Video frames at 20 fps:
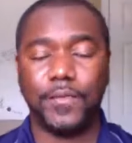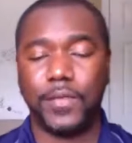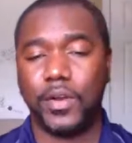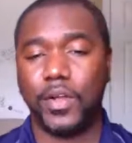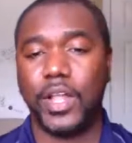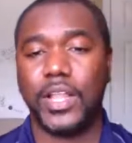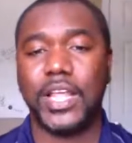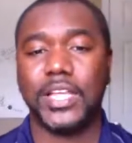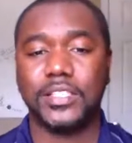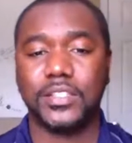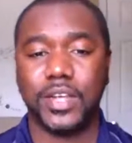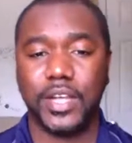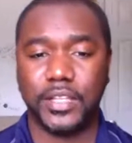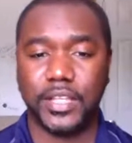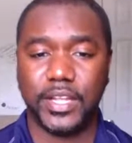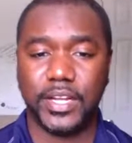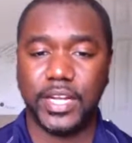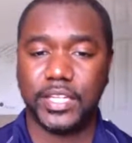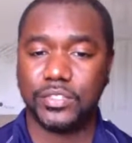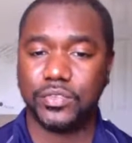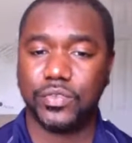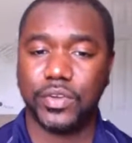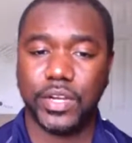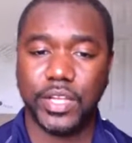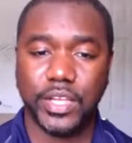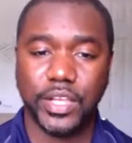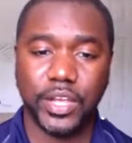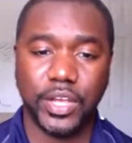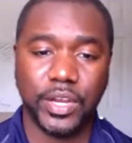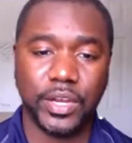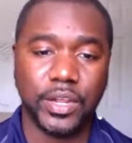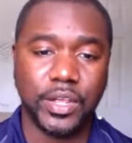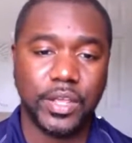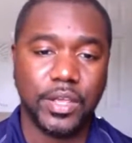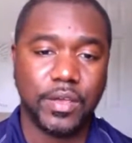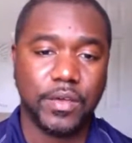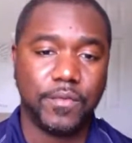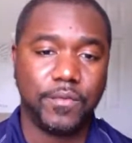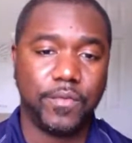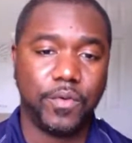and all that. So I think that's really good
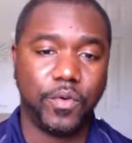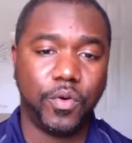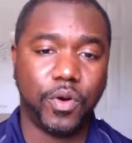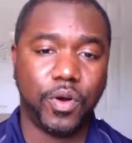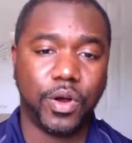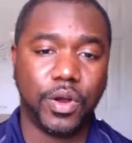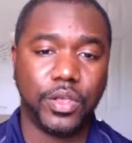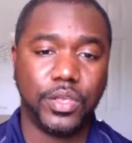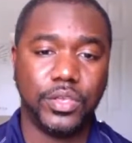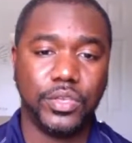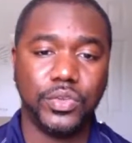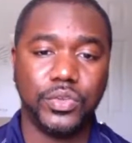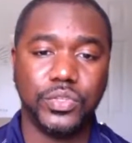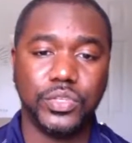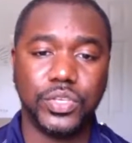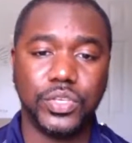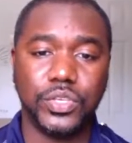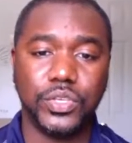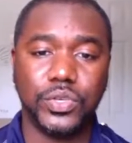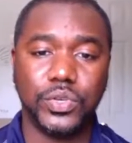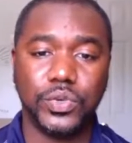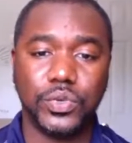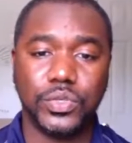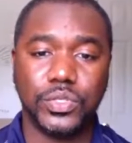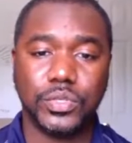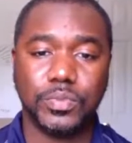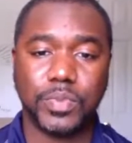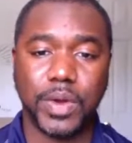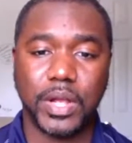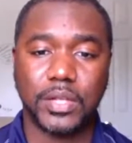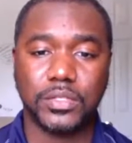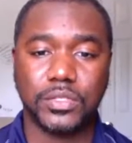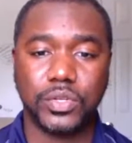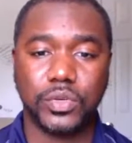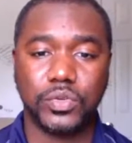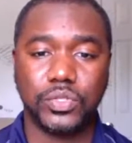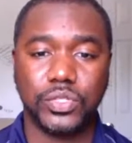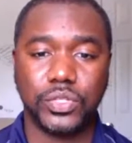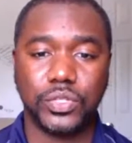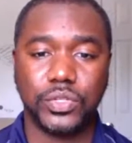for you to use. Sprout
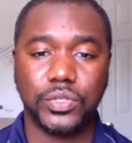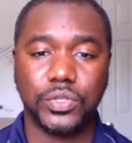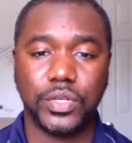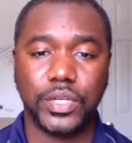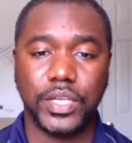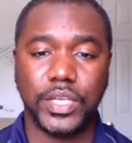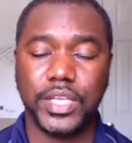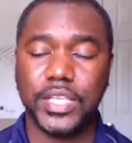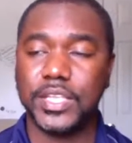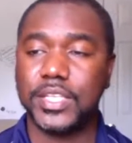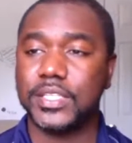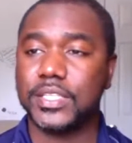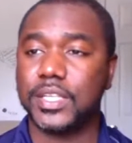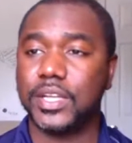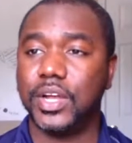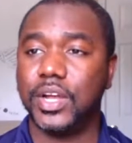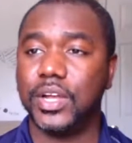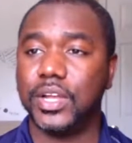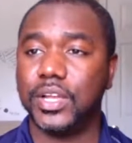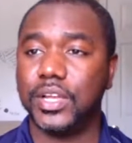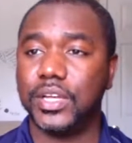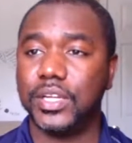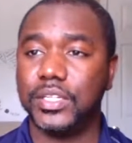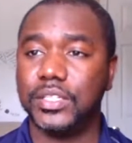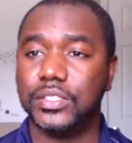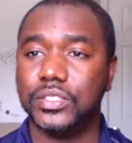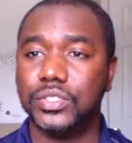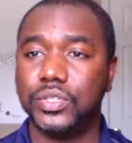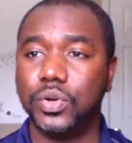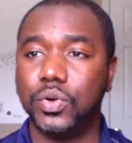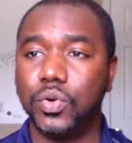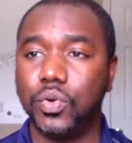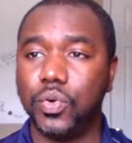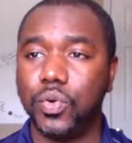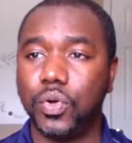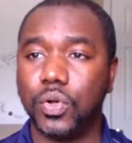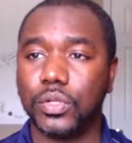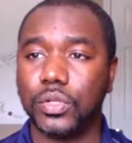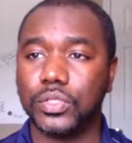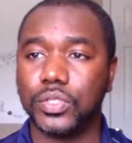Social is a good
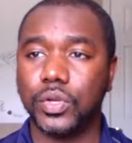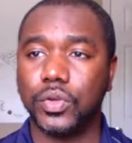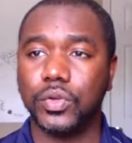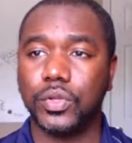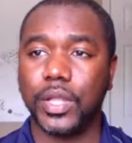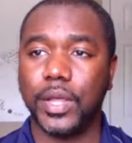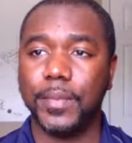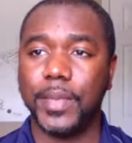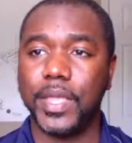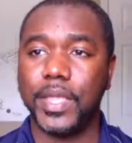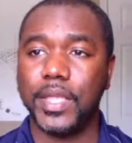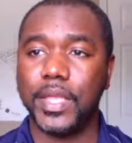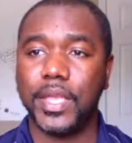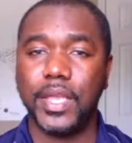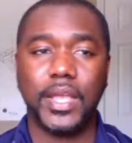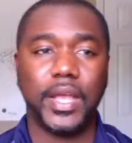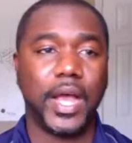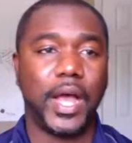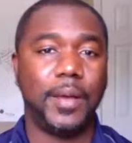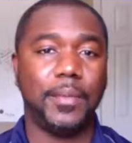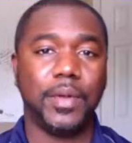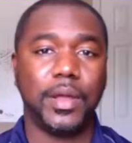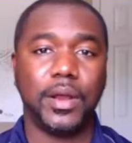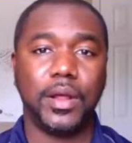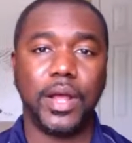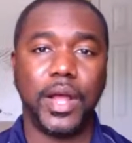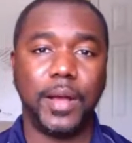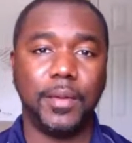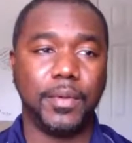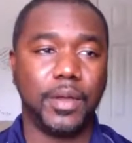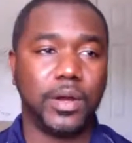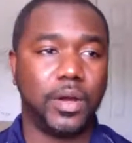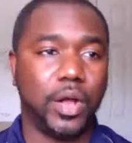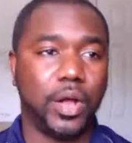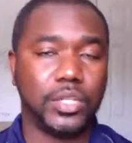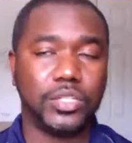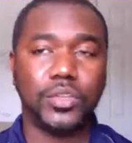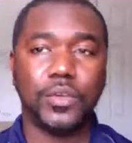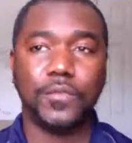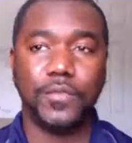tool. So I'm gonna
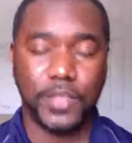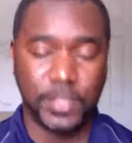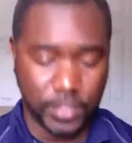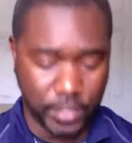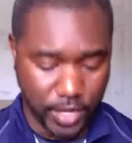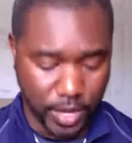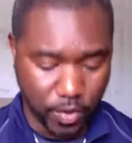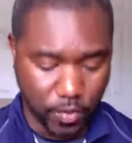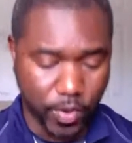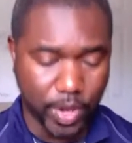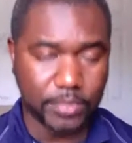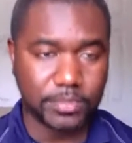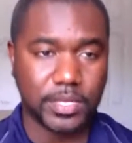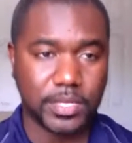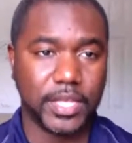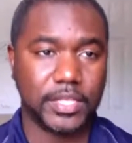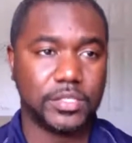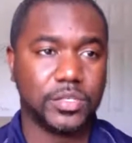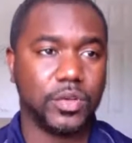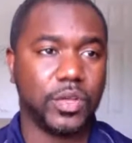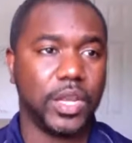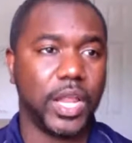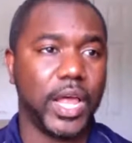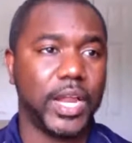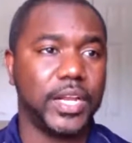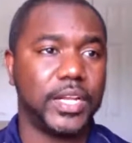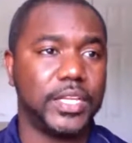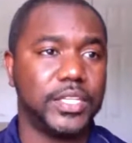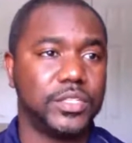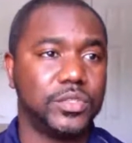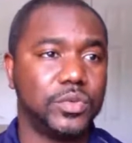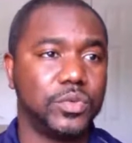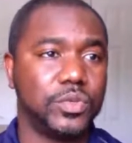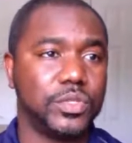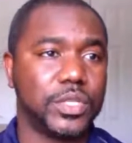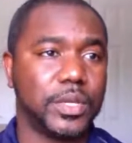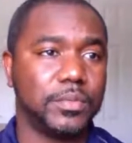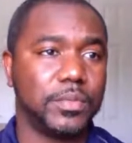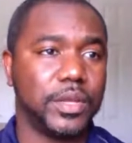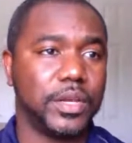also visit their website. So a lot of these
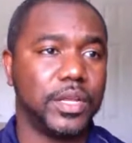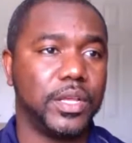tools, I'm